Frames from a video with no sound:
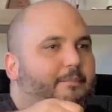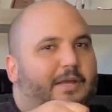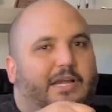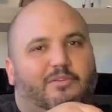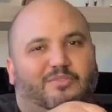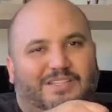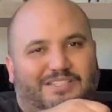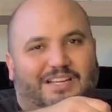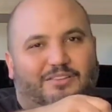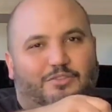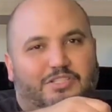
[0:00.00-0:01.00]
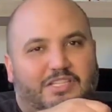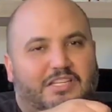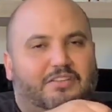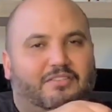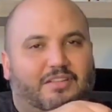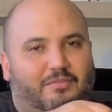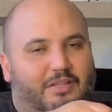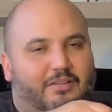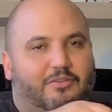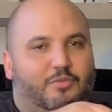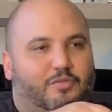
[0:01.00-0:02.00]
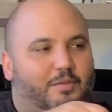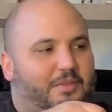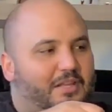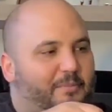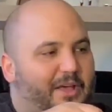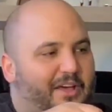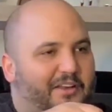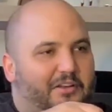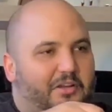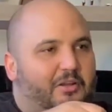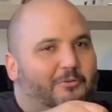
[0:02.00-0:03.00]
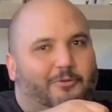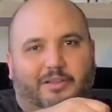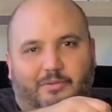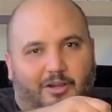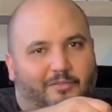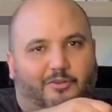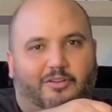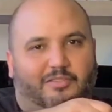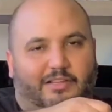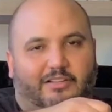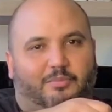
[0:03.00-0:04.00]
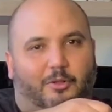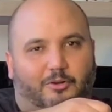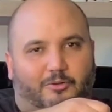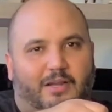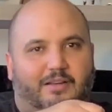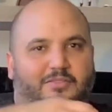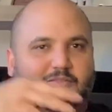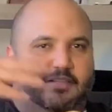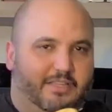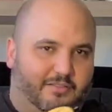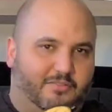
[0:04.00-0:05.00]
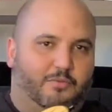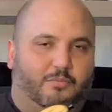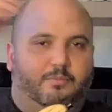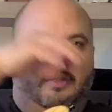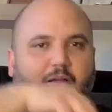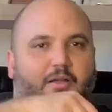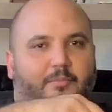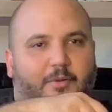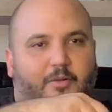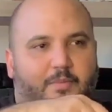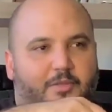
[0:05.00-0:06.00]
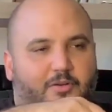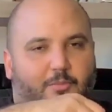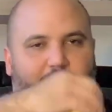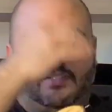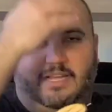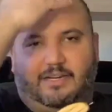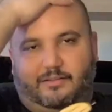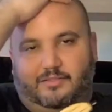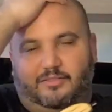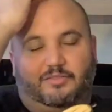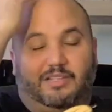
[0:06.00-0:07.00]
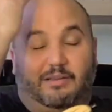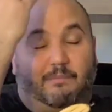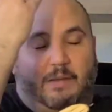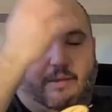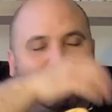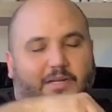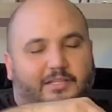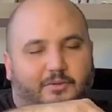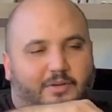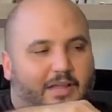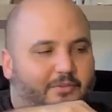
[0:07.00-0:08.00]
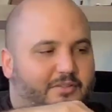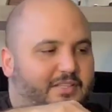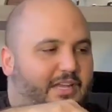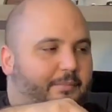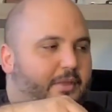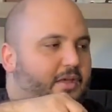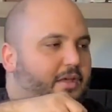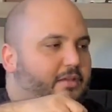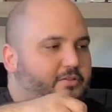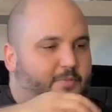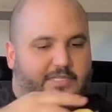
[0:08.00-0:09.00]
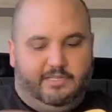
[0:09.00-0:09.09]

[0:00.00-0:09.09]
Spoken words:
but I was reaching out to Shijie to see if they could do something about it, or even offer us like a small credit to take it to a reputable tech, just because I really don't have the time to be